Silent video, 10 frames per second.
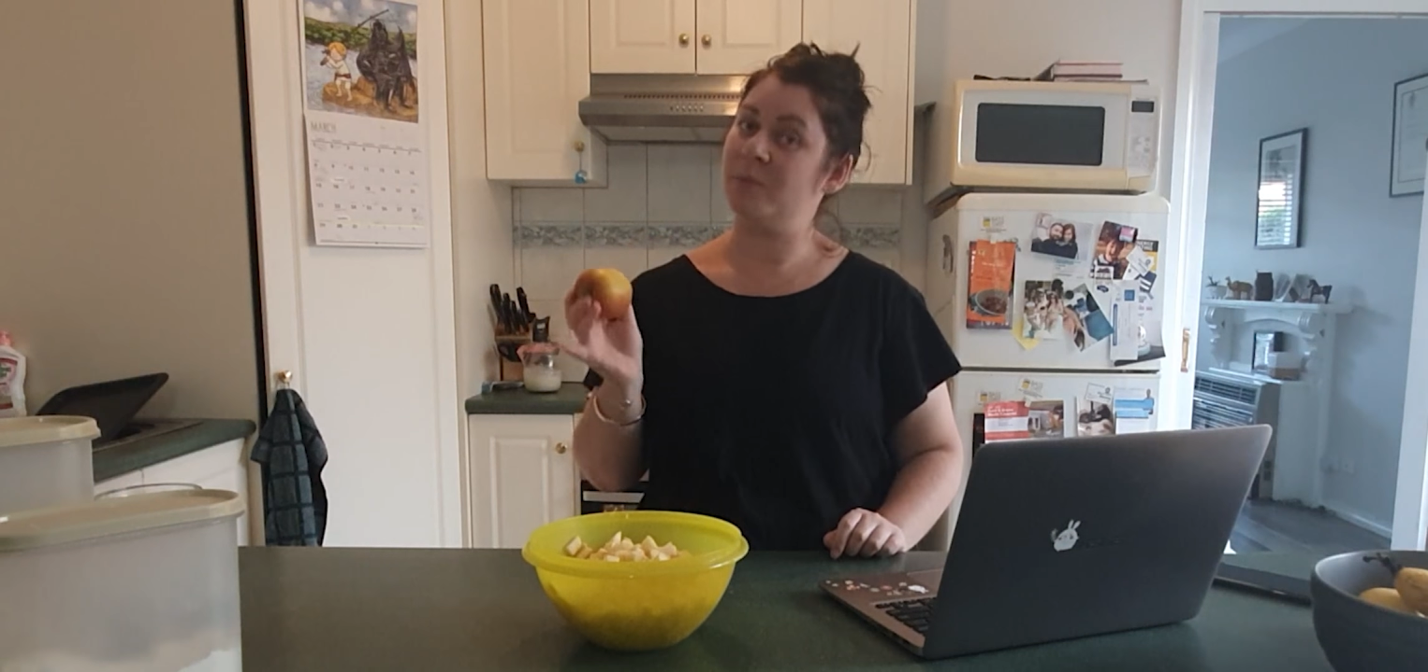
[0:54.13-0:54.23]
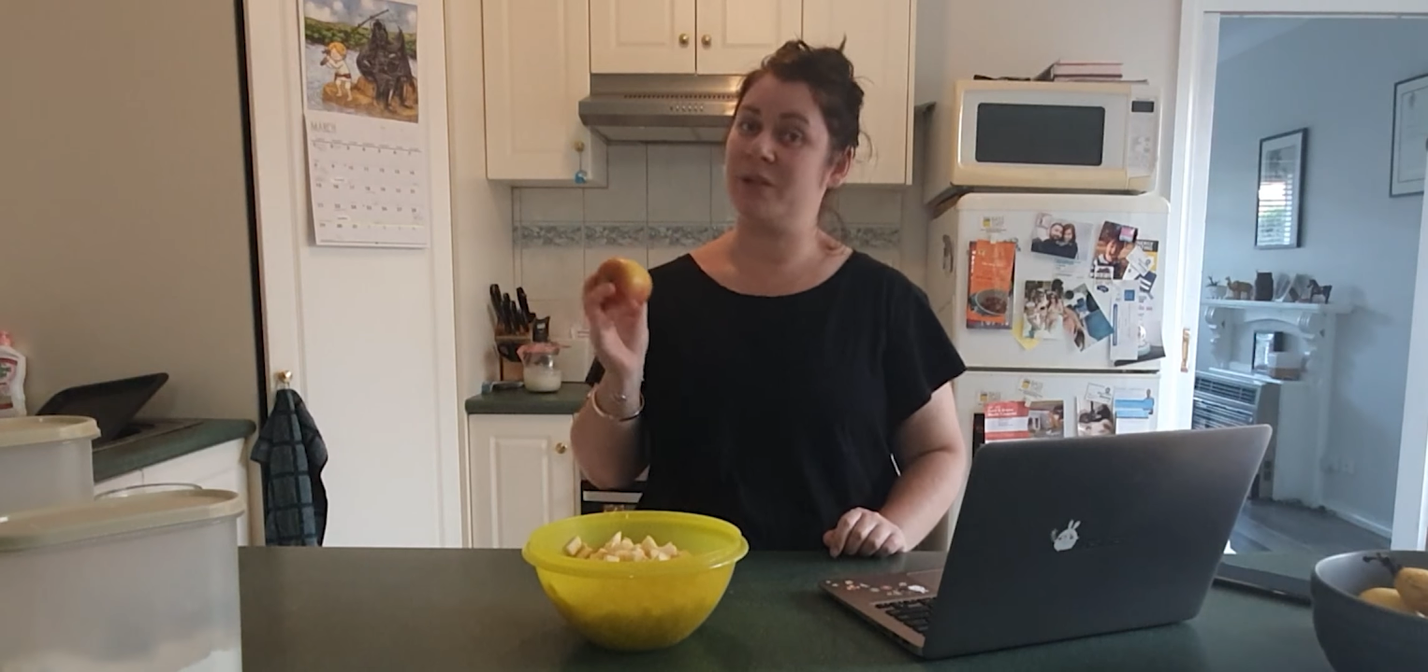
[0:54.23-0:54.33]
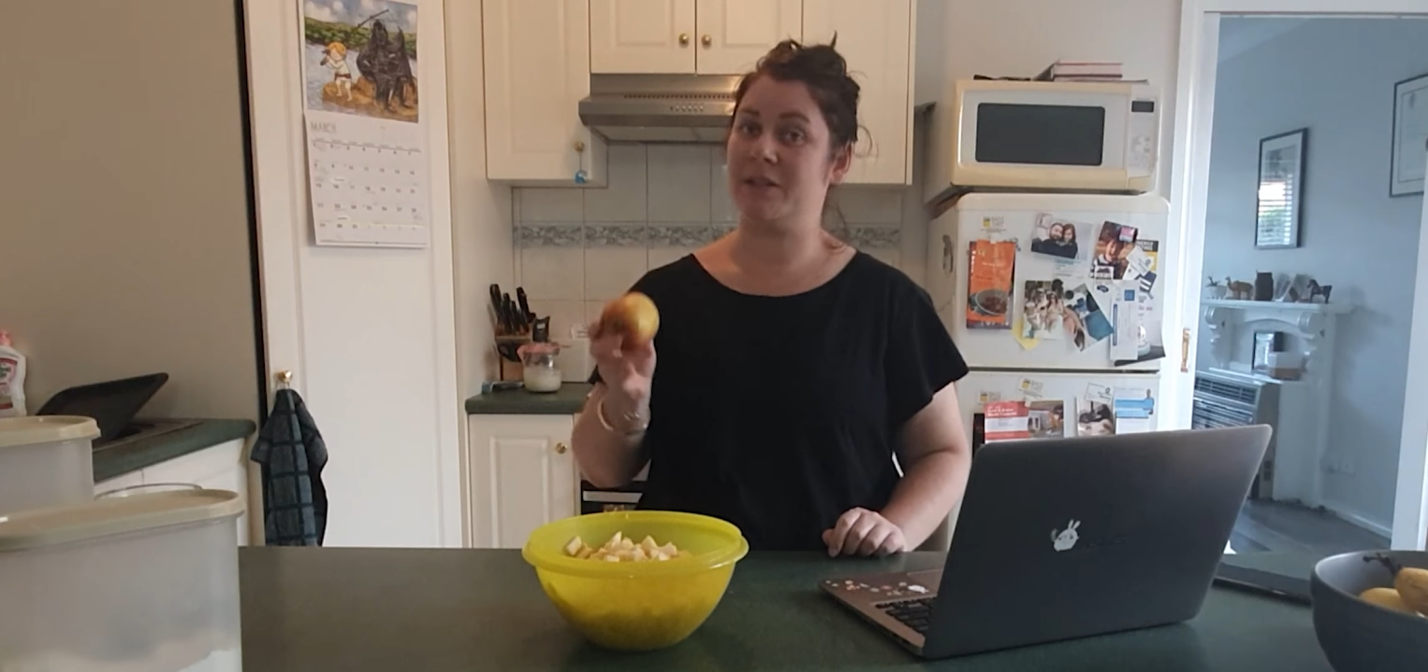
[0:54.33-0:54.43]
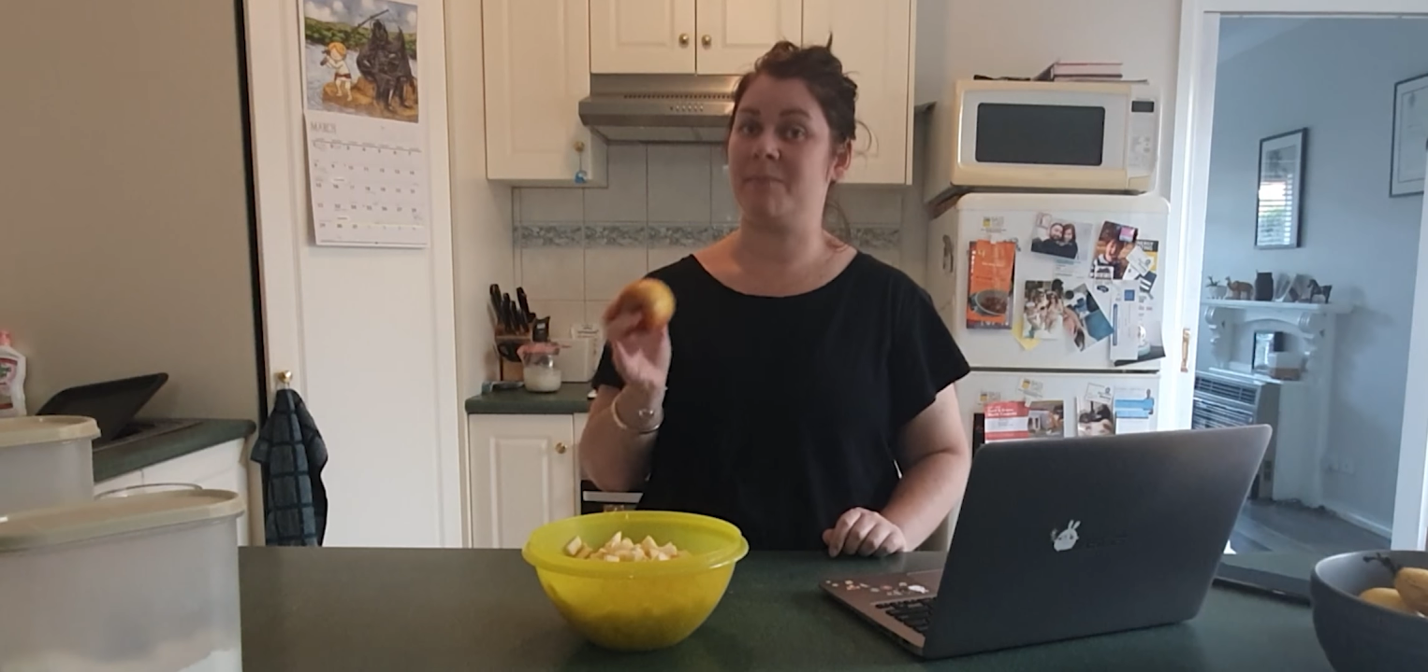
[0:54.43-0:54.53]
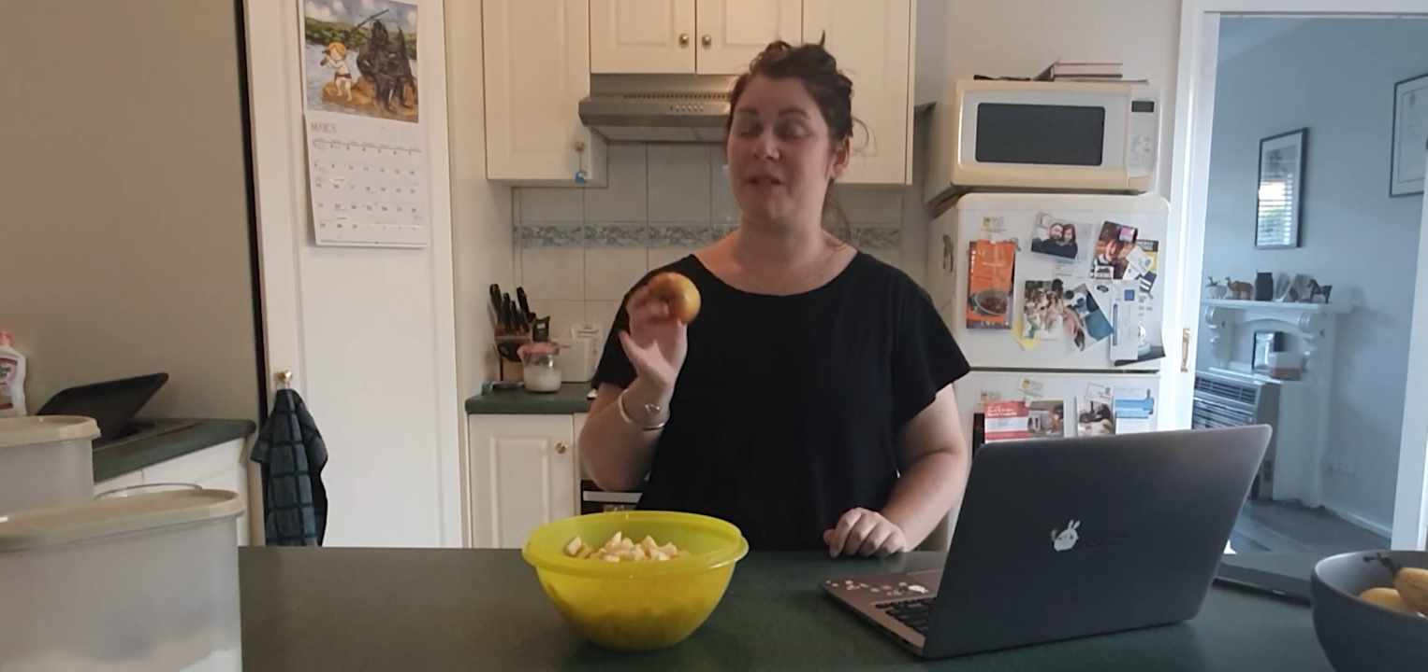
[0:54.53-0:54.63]
put
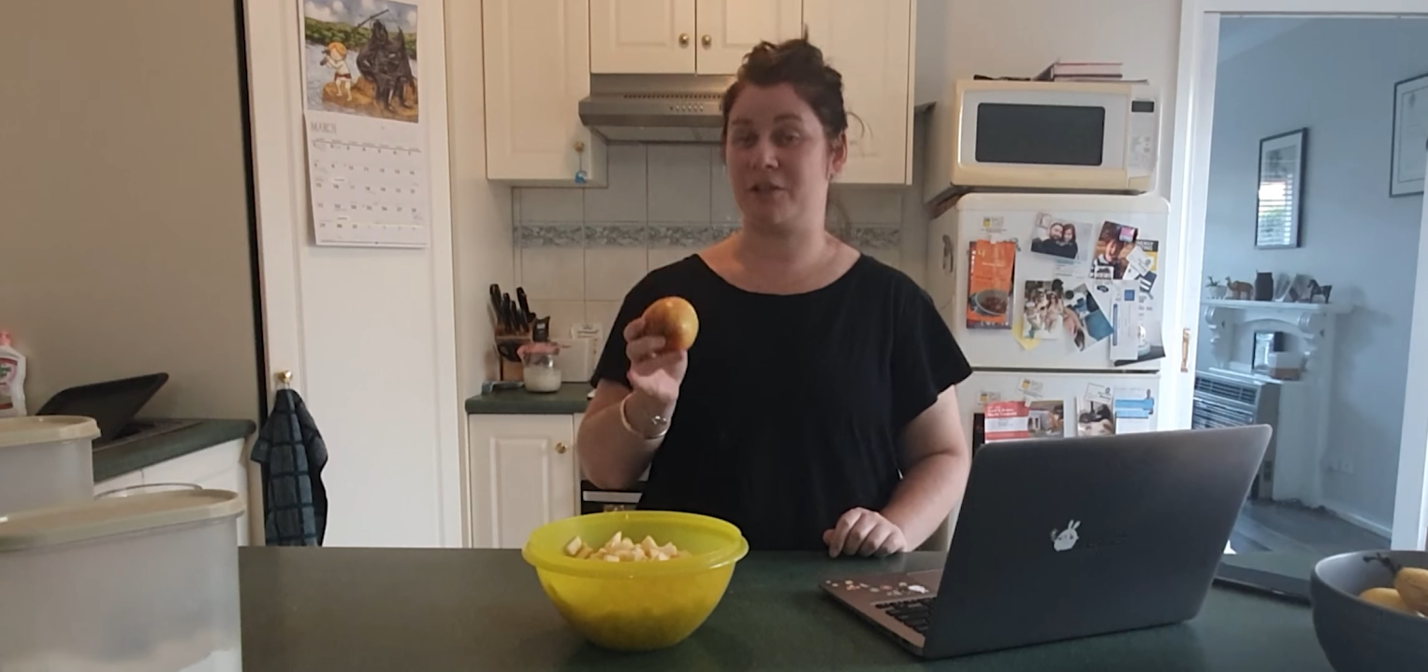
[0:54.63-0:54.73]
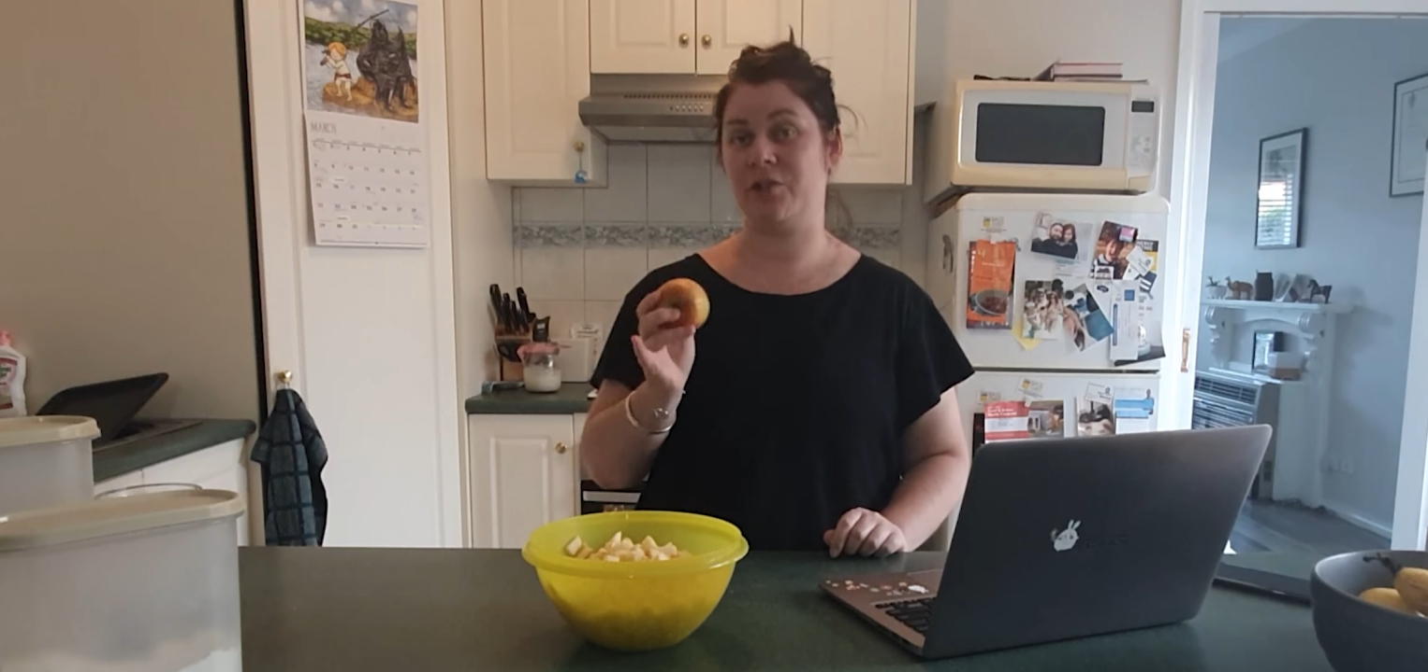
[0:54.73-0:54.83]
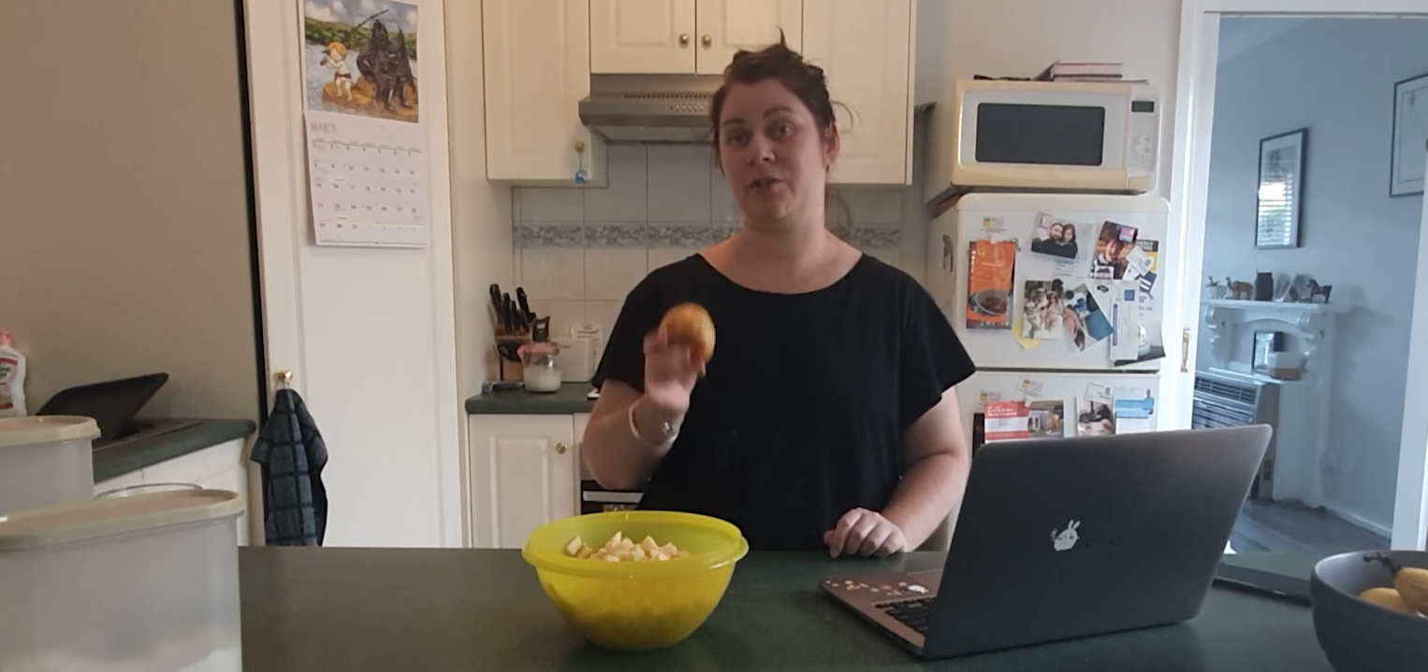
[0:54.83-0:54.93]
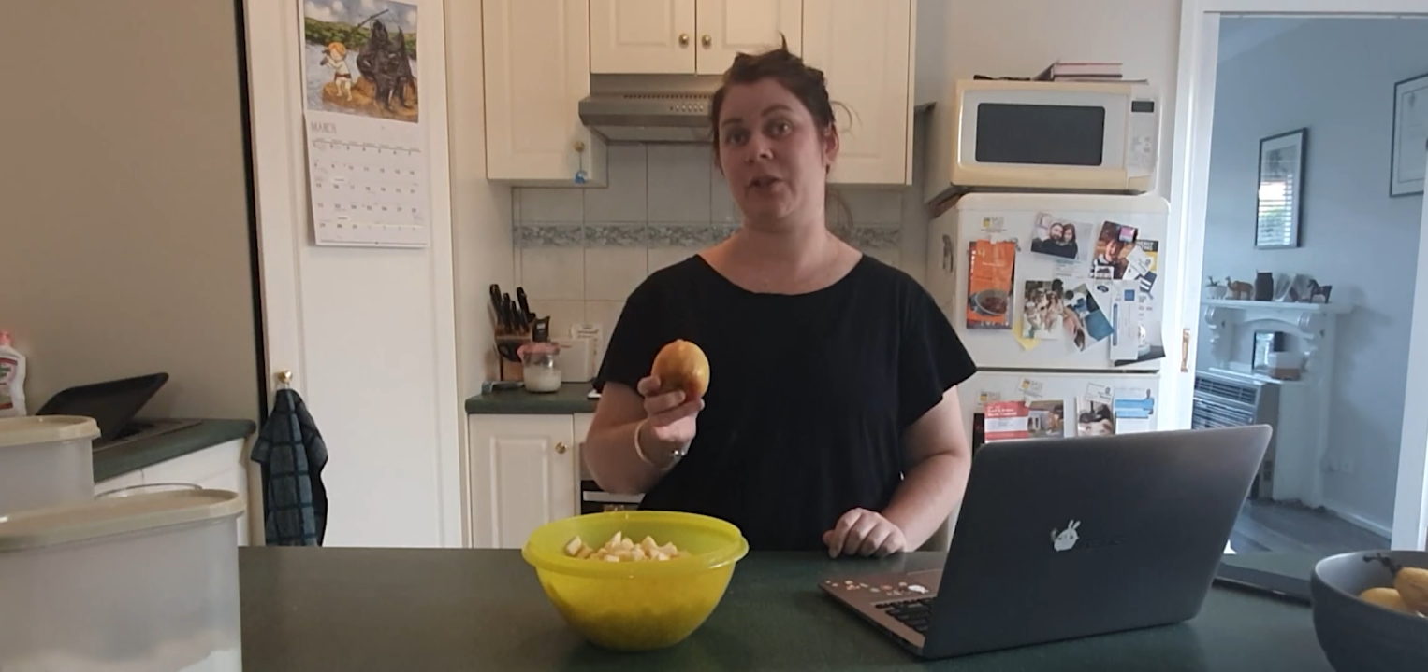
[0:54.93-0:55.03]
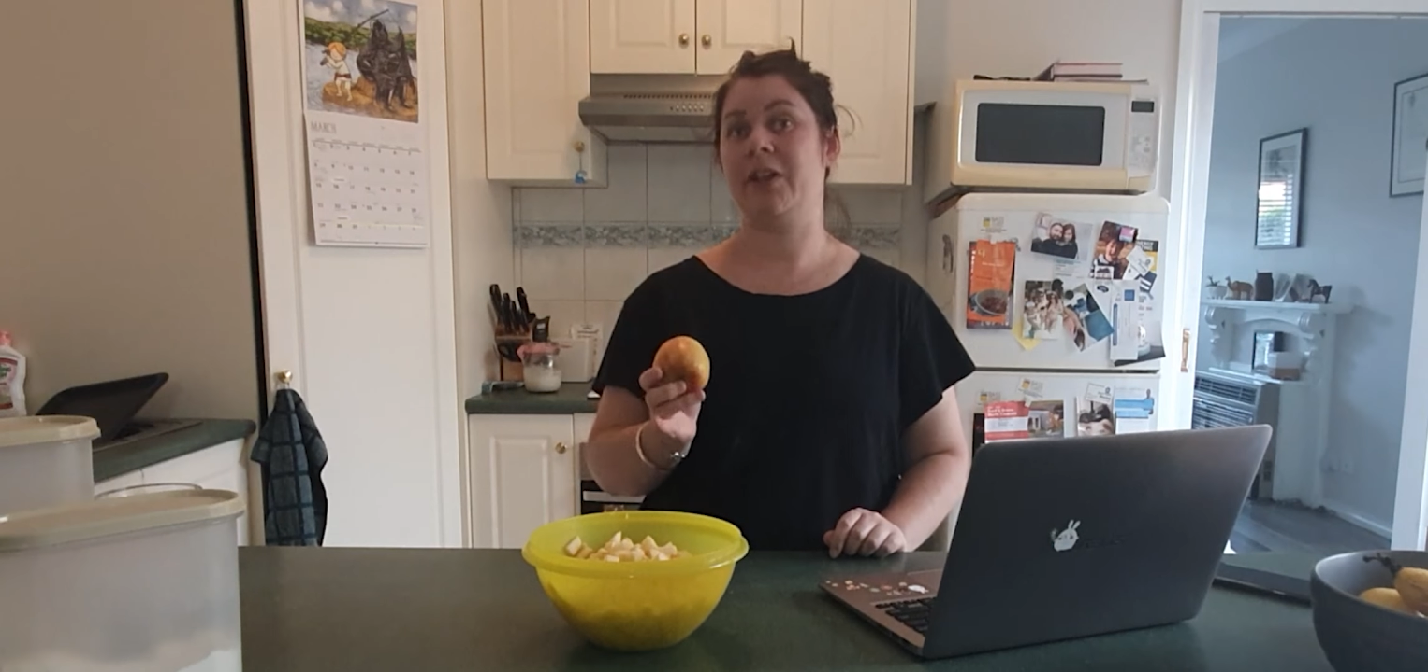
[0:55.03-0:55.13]
as much sugar